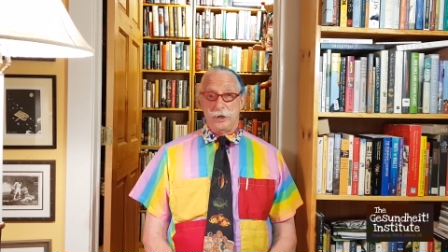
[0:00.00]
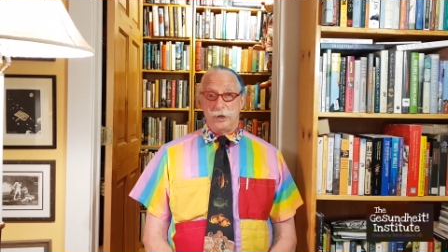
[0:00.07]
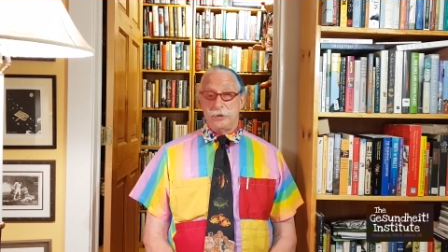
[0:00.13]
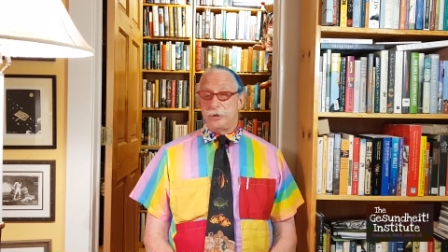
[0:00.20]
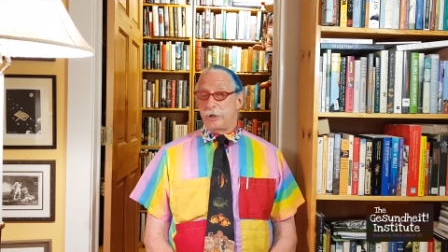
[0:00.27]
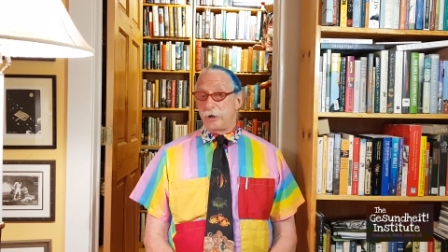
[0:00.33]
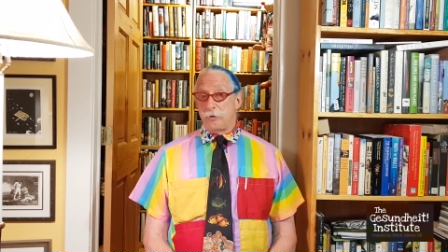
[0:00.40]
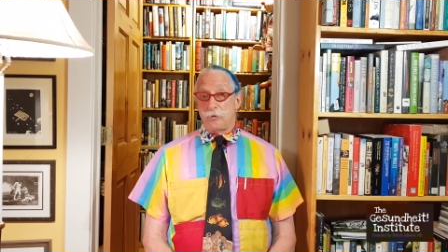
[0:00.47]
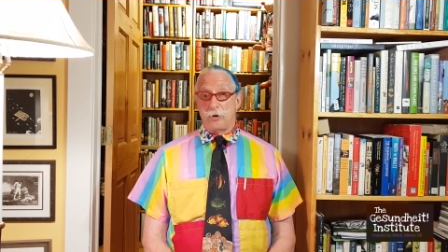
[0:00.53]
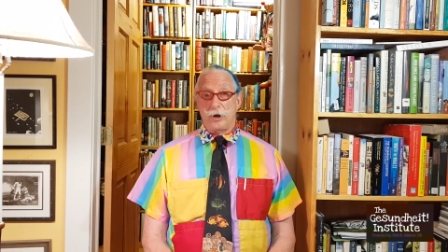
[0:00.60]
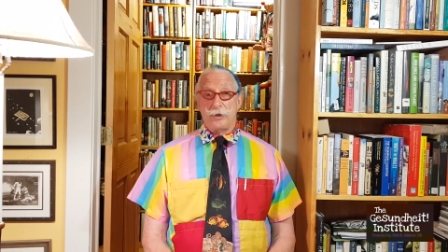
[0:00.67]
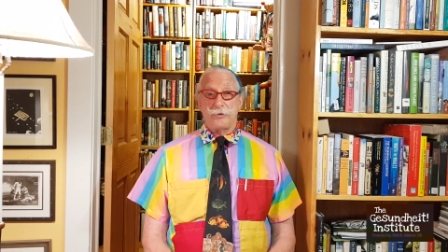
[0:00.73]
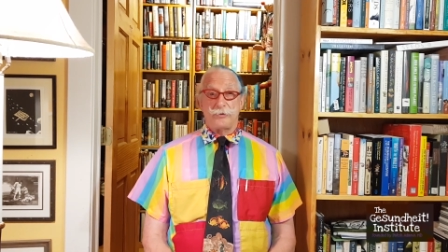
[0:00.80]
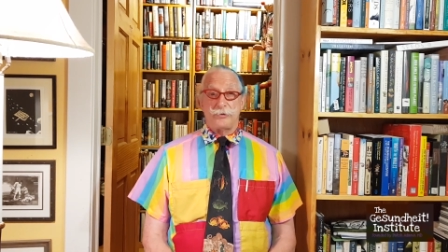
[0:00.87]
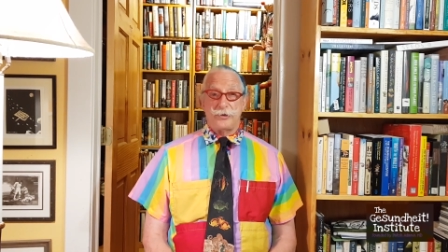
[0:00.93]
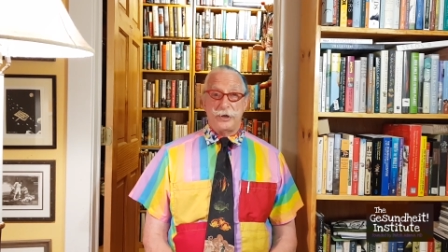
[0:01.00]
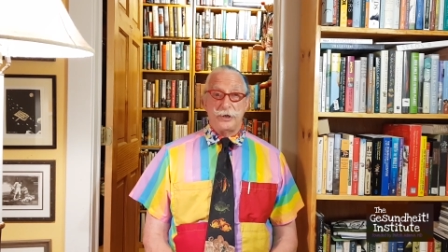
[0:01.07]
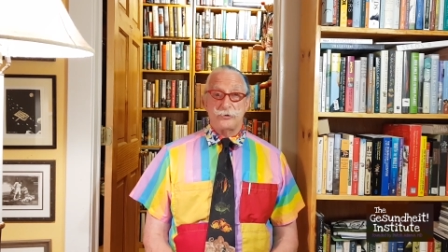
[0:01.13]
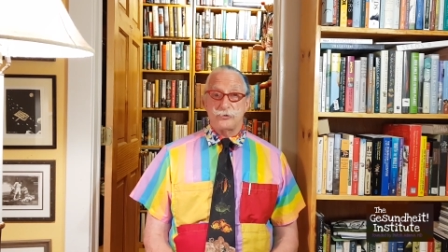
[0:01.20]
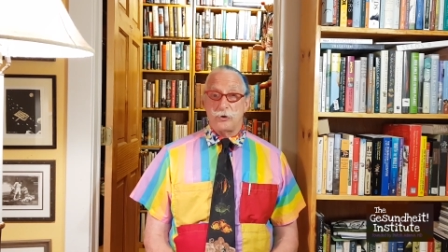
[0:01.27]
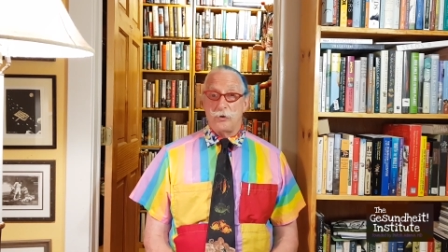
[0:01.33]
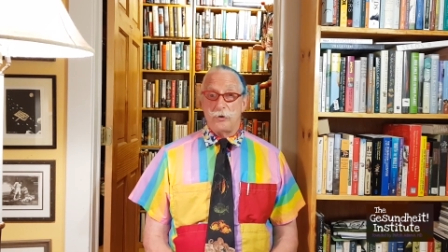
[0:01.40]
And there were other
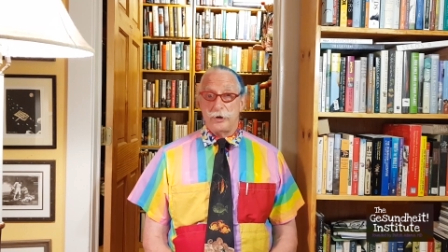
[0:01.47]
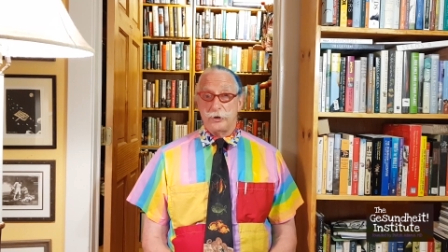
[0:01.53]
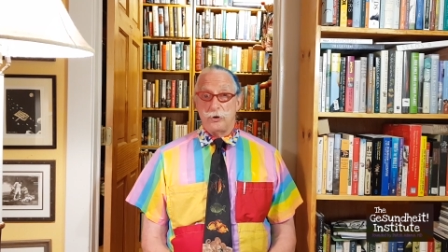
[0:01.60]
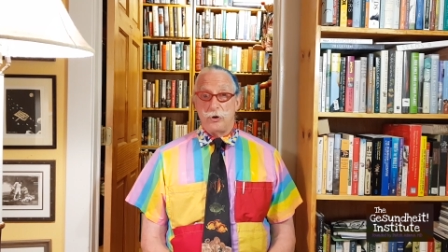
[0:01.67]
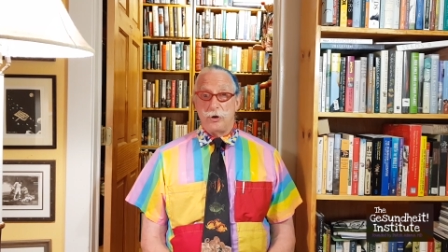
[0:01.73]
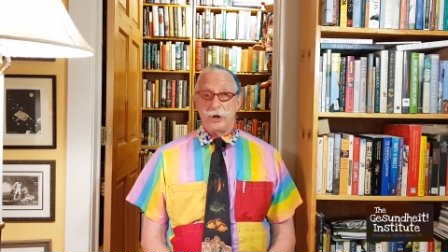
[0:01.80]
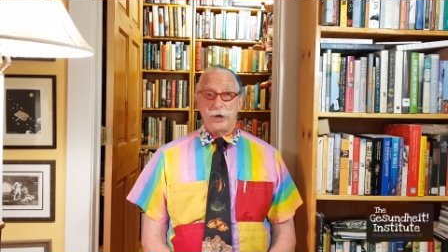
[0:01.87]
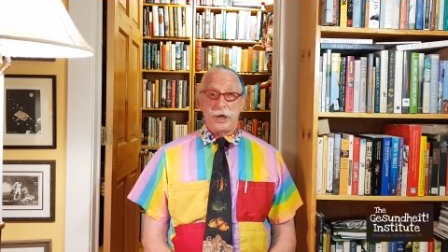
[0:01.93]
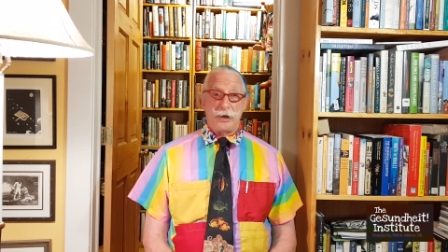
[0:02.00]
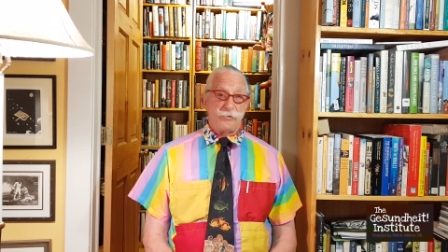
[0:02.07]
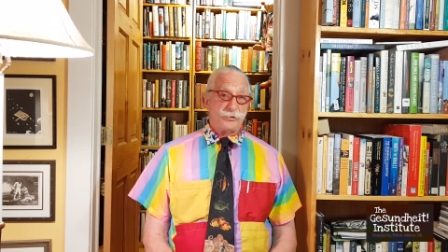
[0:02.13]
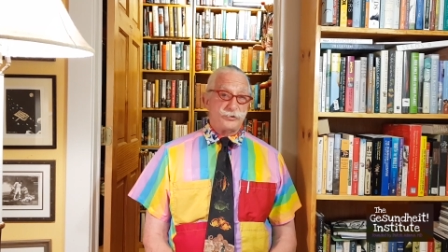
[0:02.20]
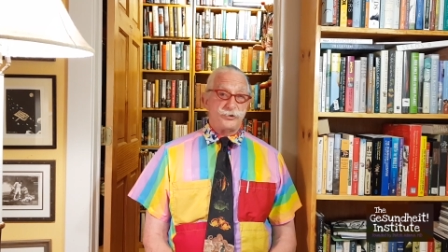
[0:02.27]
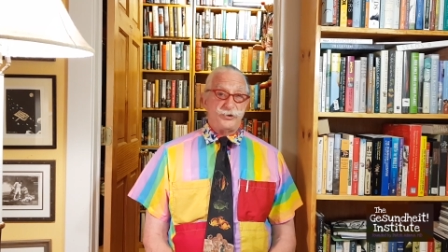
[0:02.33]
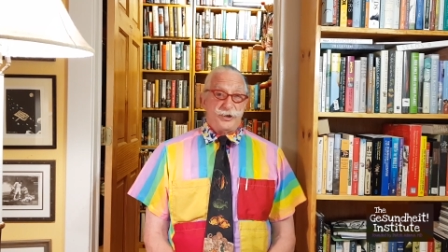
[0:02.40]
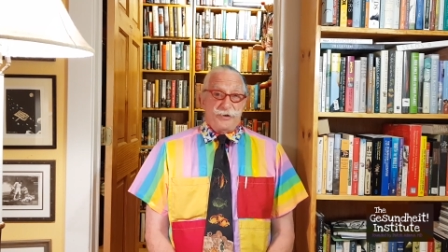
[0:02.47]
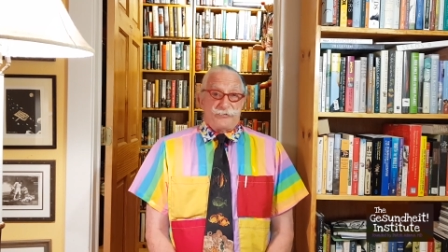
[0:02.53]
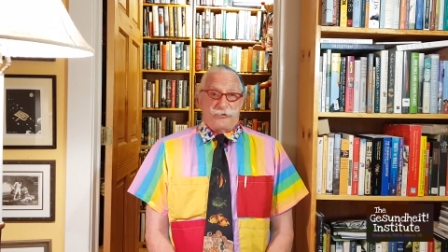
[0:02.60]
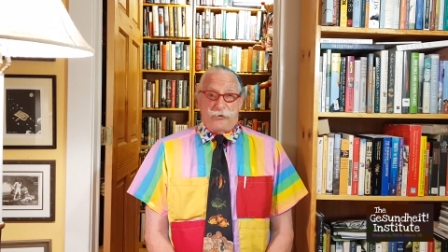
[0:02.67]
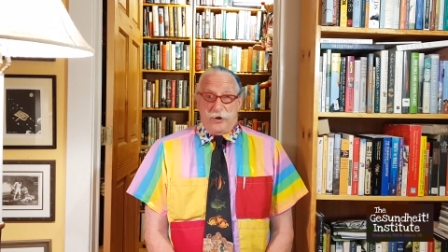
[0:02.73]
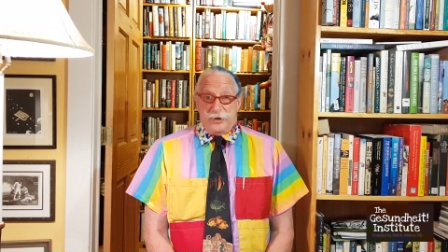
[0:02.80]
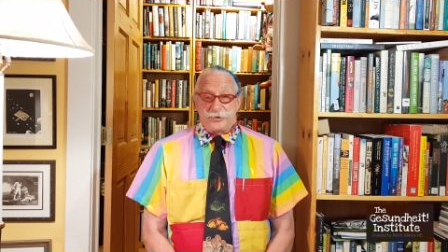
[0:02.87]
things going on. I was
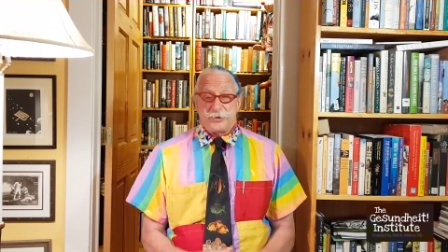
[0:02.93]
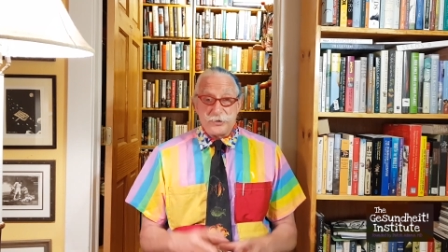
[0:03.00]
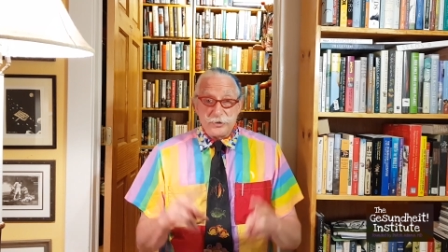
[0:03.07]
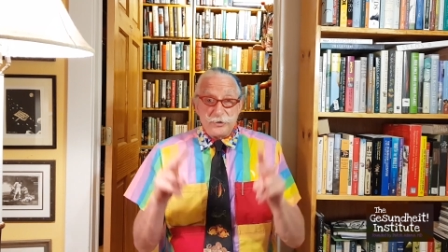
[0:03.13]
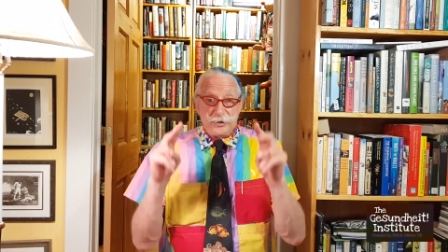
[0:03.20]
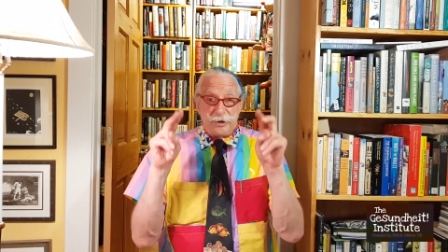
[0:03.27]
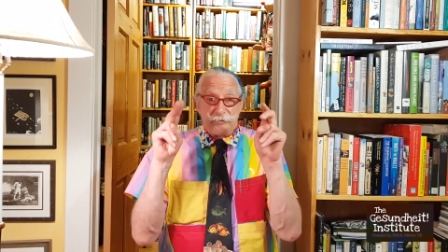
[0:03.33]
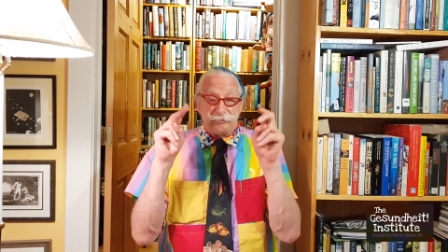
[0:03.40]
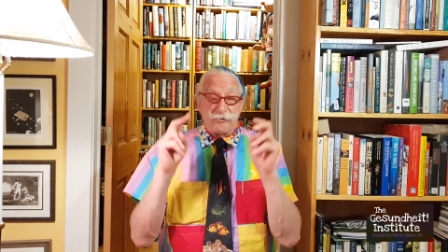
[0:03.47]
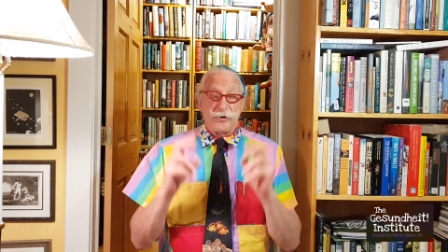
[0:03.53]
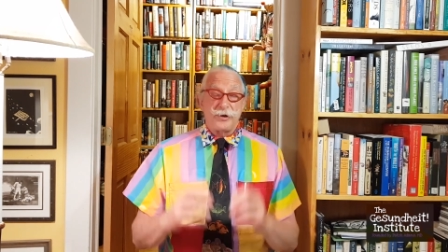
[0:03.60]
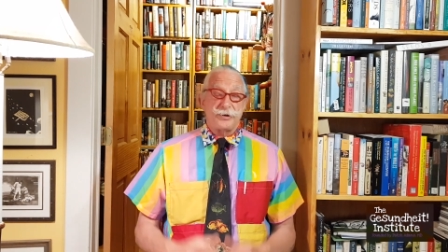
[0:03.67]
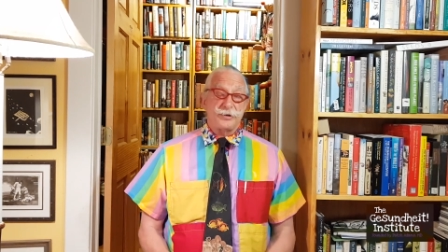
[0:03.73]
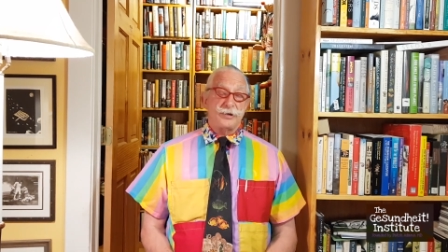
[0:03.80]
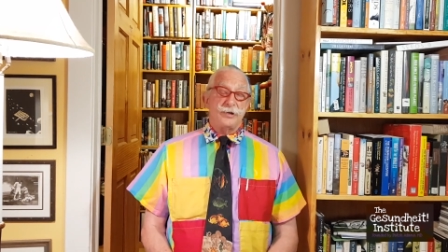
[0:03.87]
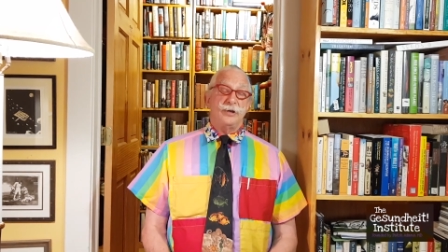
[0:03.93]
different, different,